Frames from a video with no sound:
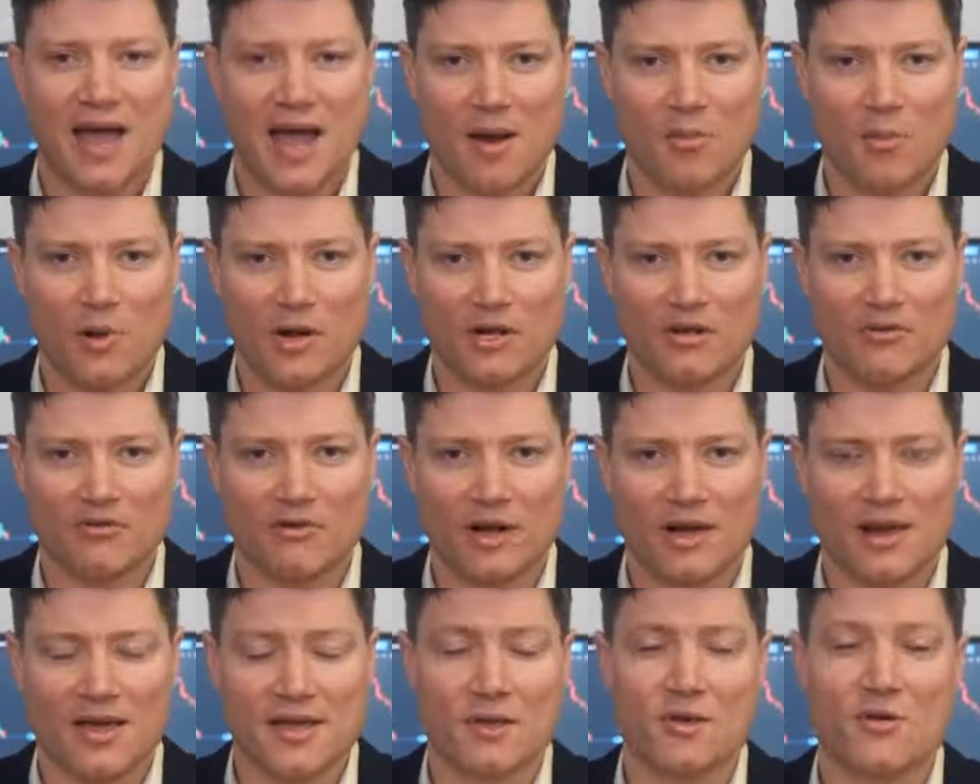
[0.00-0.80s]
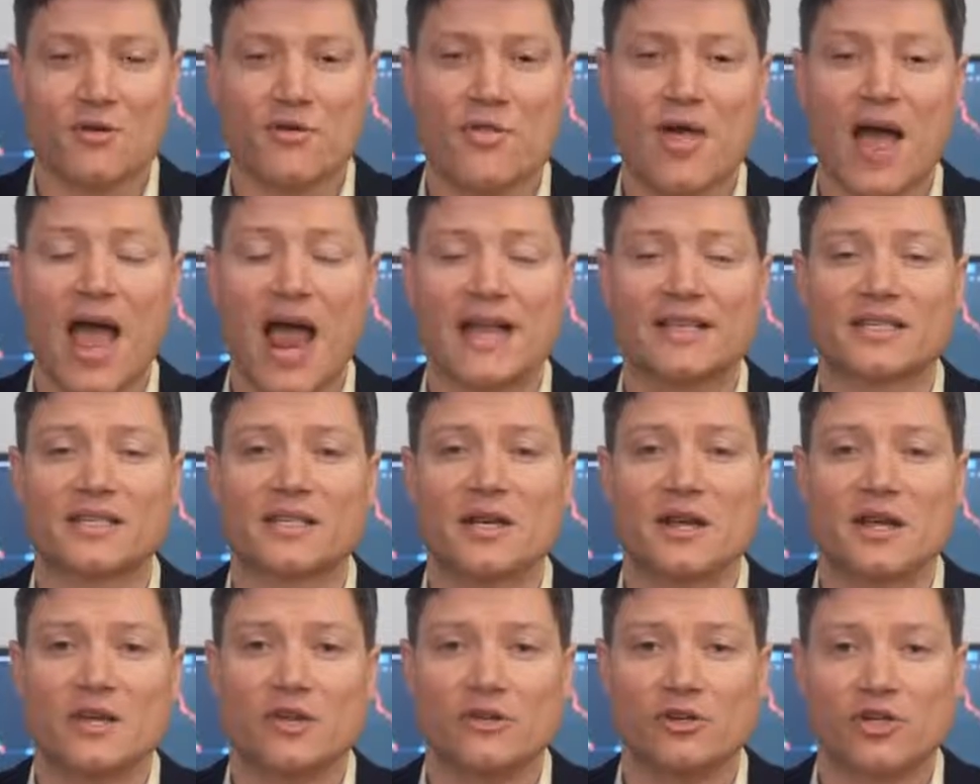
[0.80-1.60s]
And when you click on
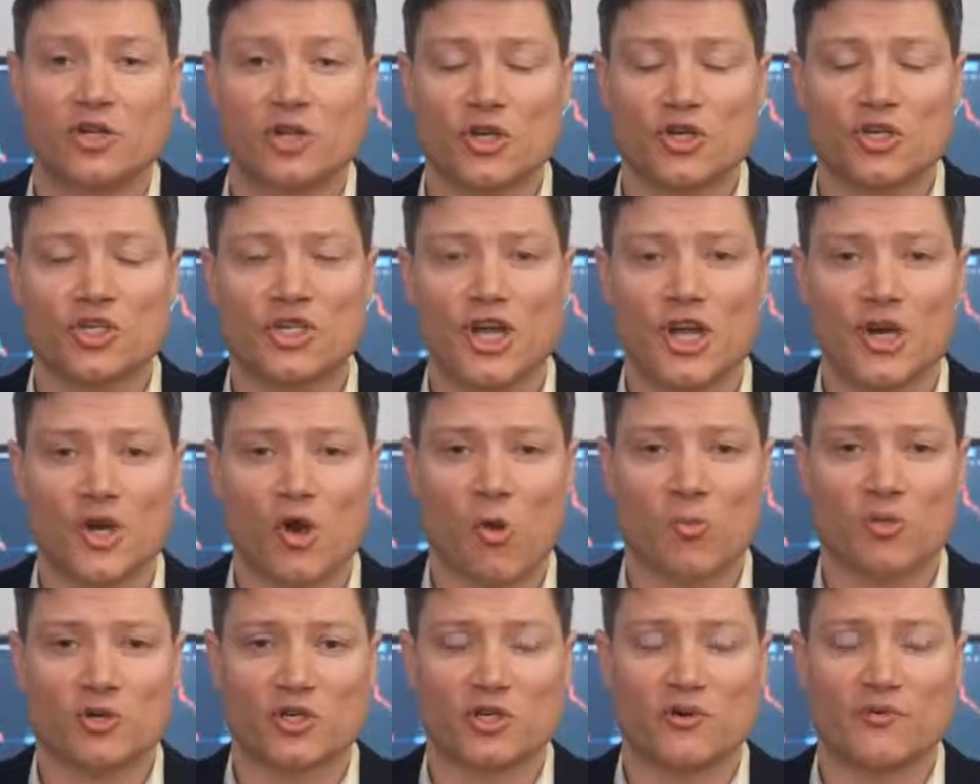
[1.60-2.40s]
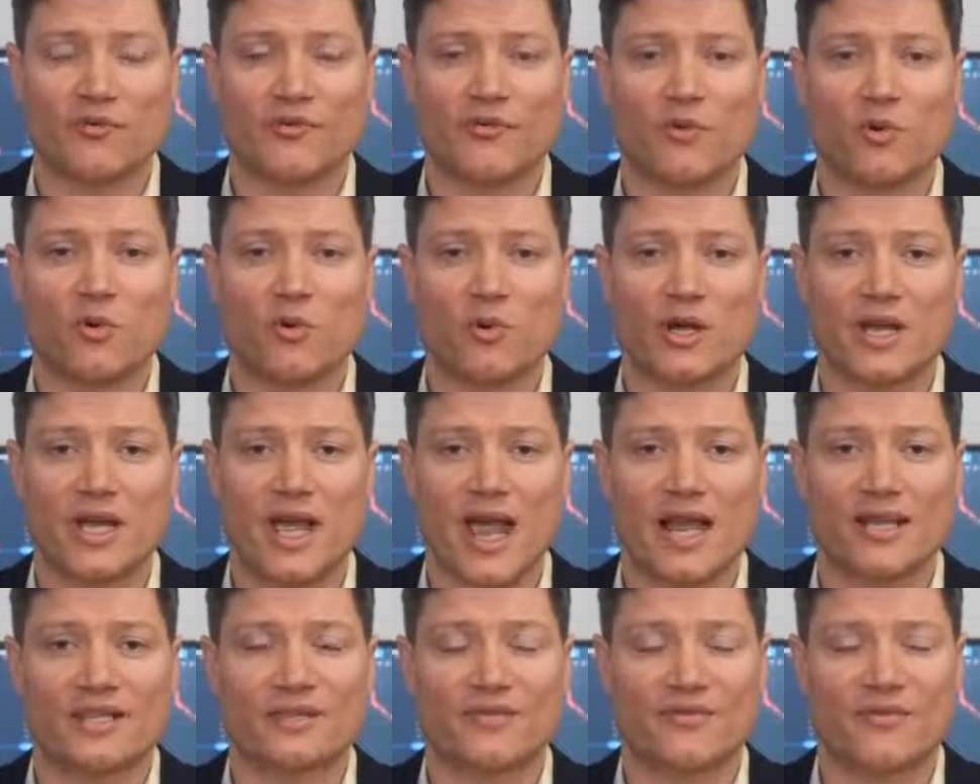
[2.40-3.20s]
that, you should see an option for
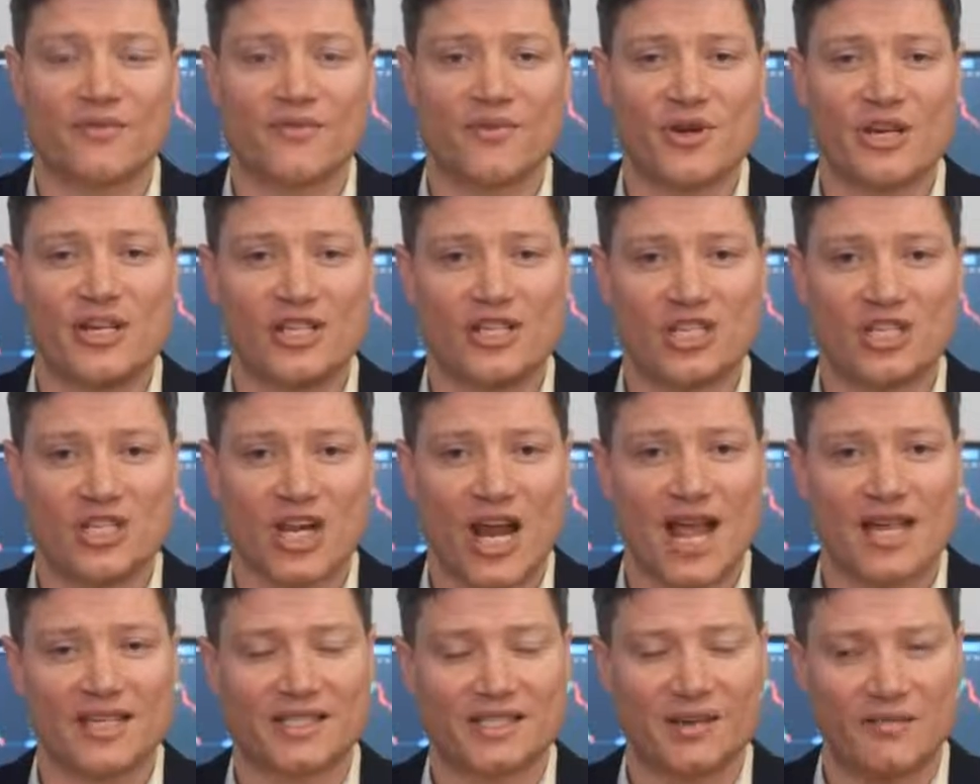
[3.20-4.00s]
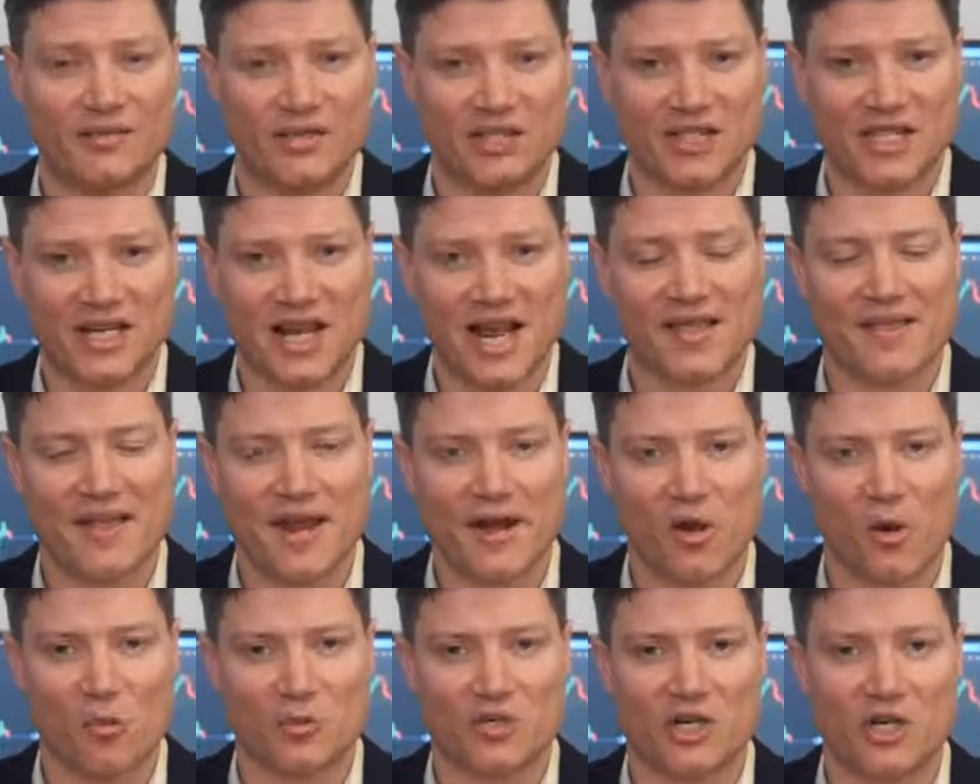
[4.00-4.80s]
Get Free Shares. And if you select
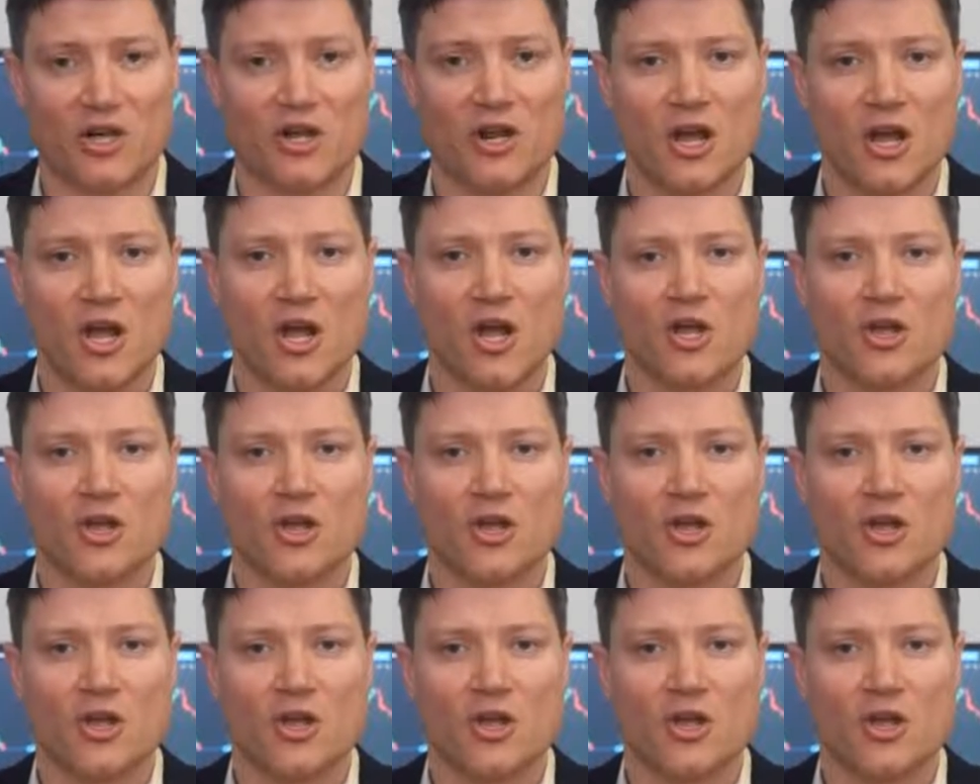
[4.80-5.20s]
that option,